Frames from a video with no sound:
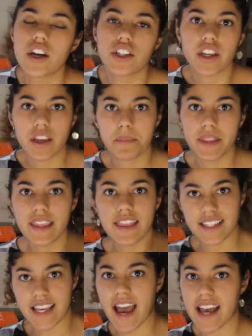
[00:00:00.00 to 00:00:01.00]
To complete
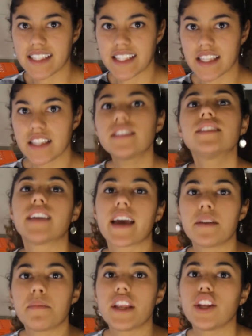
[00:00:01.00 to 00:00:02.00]
the task in this
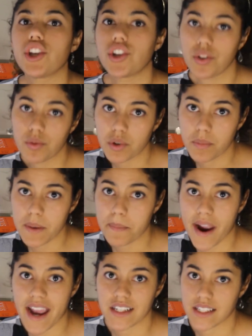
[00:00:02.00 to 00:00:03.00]
assignment, you will be
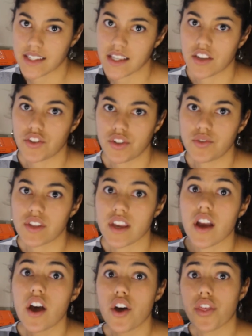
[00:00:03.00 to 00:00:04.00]
practicing and
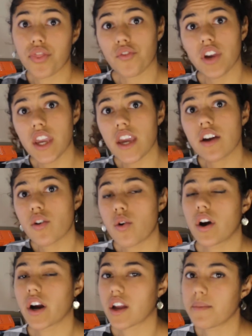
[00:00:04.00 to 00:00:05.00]
using 3 core